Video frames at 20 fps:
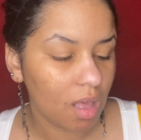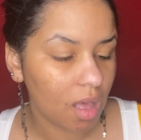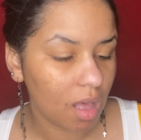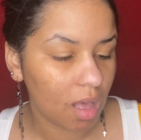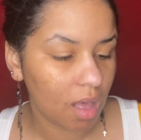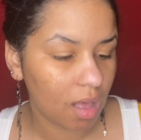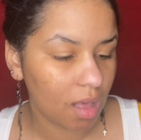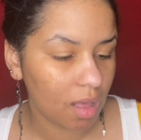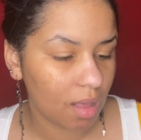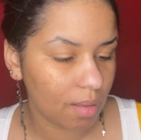
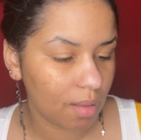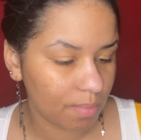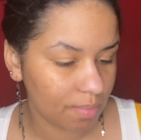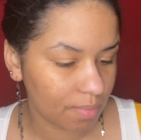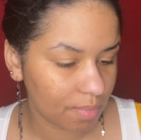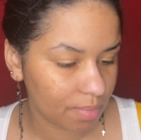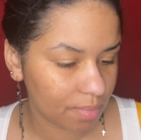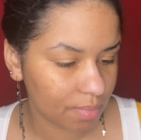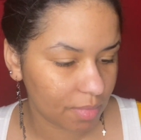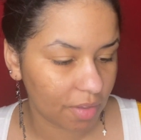
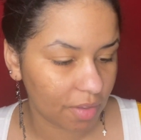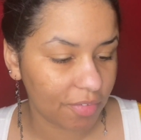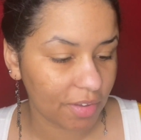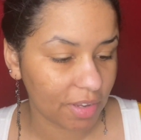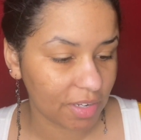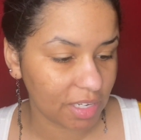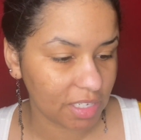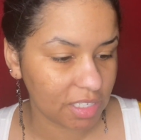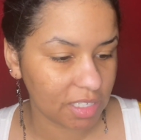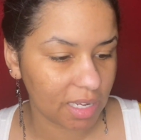A
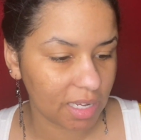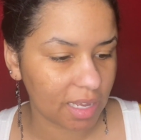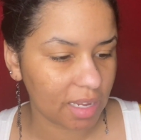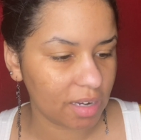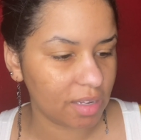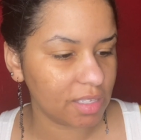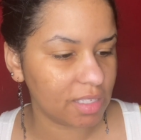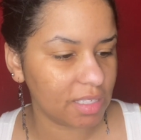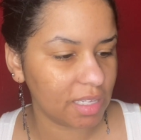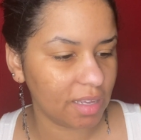foundation I got
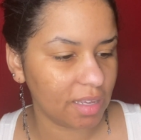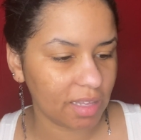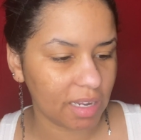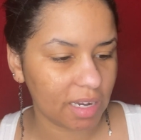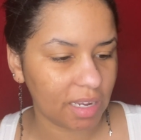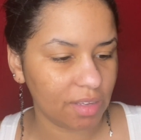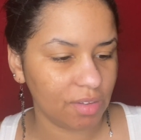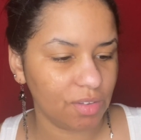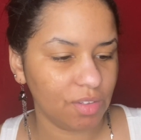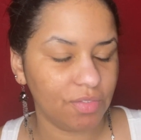on sale that
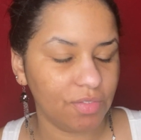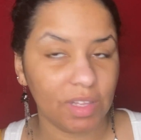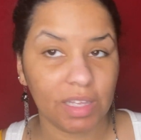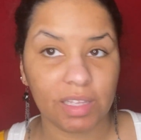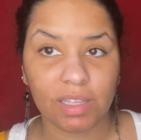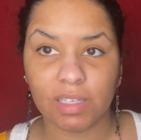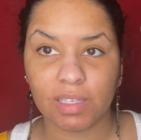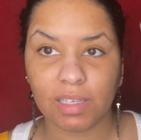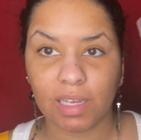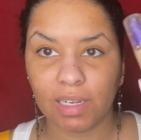I use for like
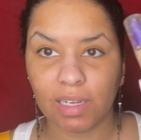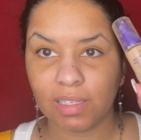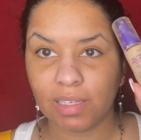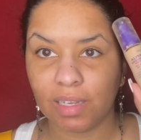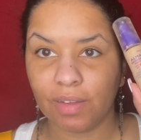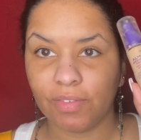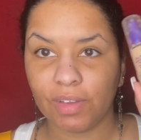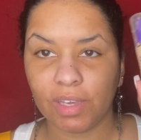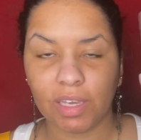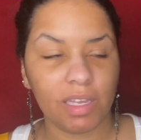this kind of
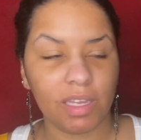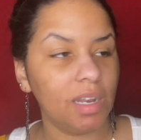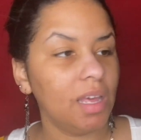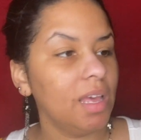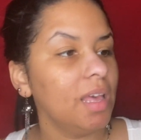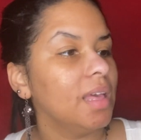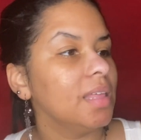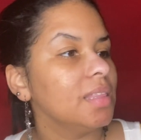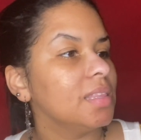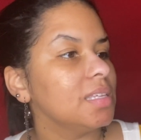stuff again.
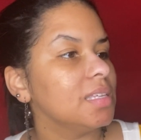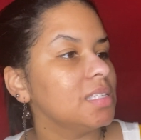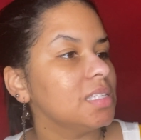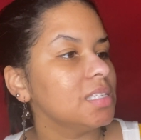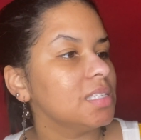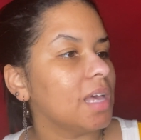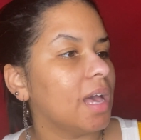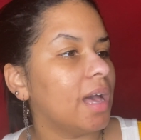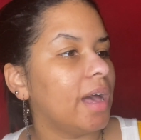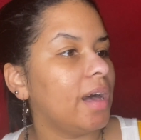This
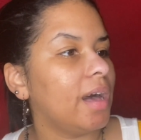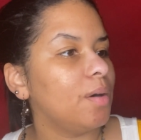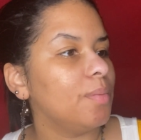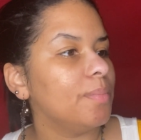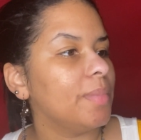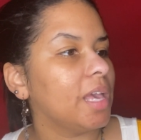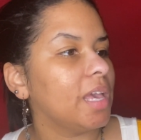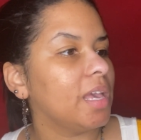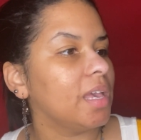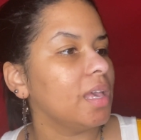is the
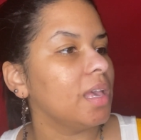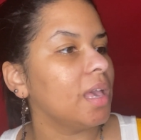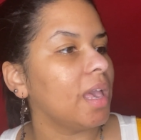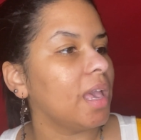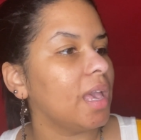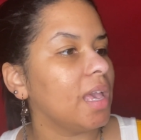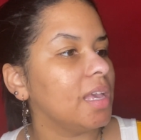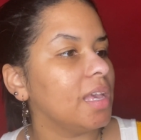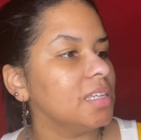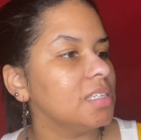Almay
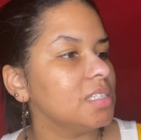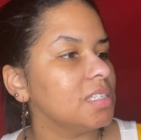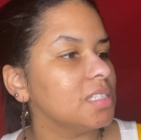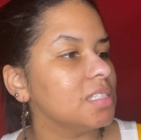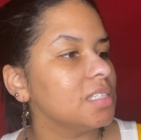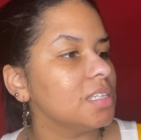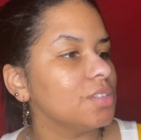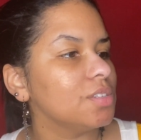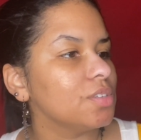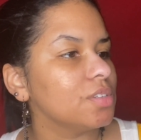Age
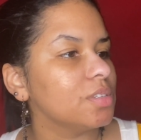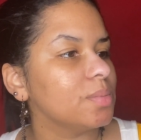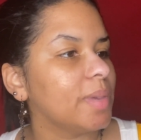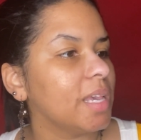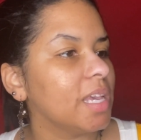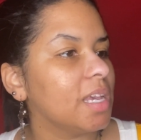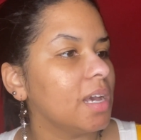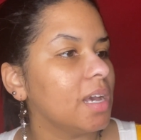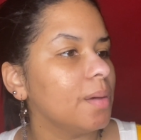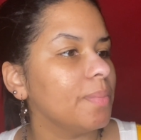Essentials
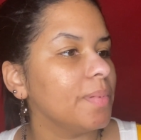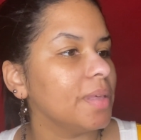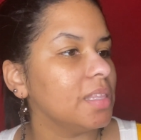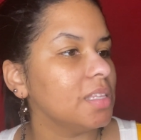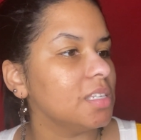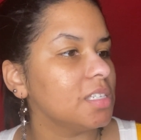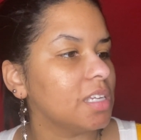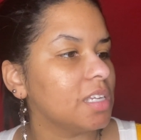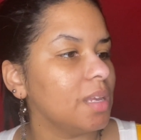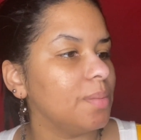Makeup in
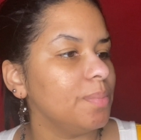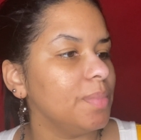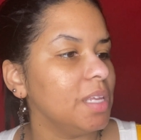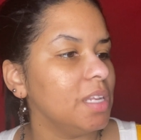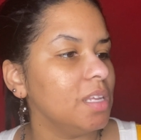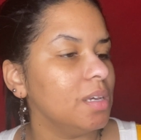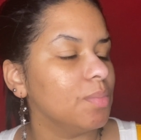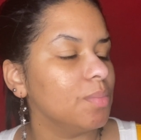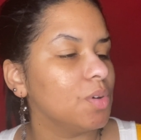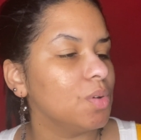the shade
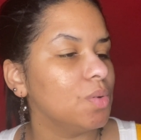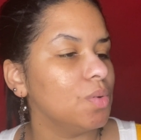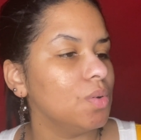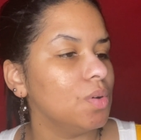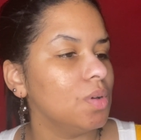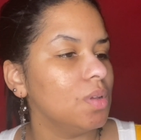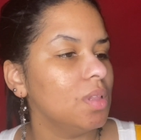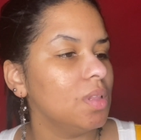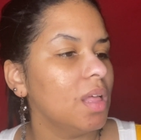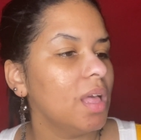Medium
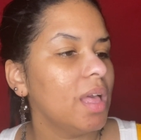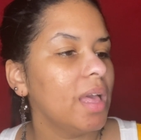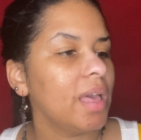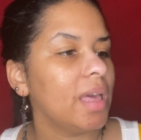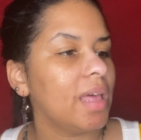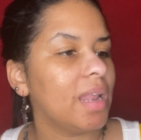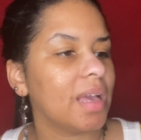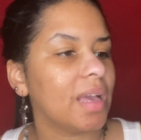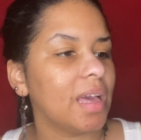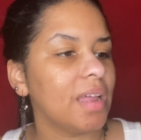Cool.
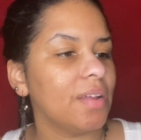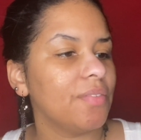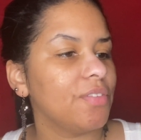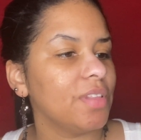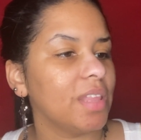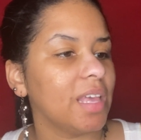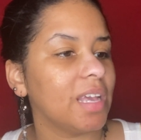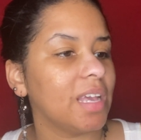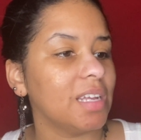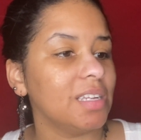I got it for
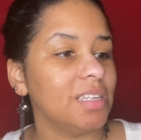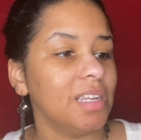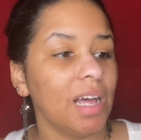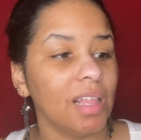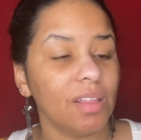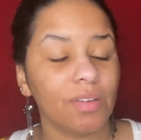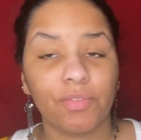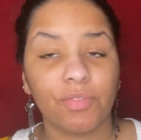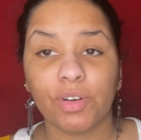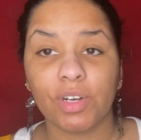like
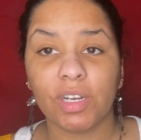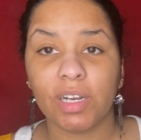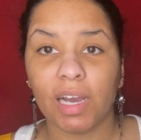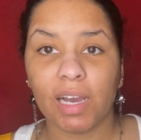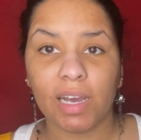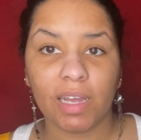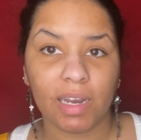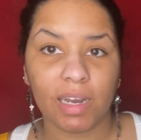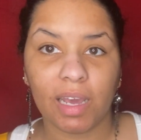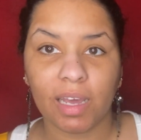
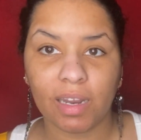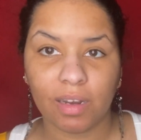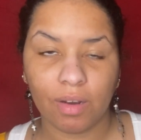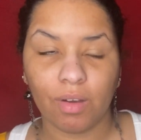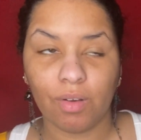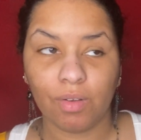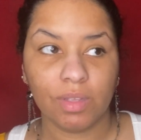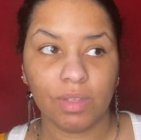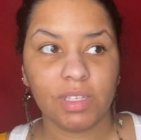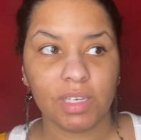$1.49 at
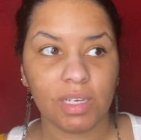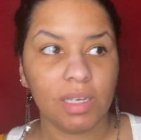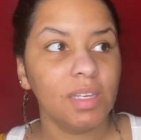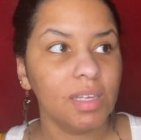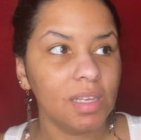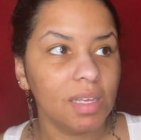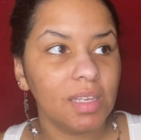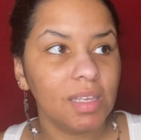Ulta.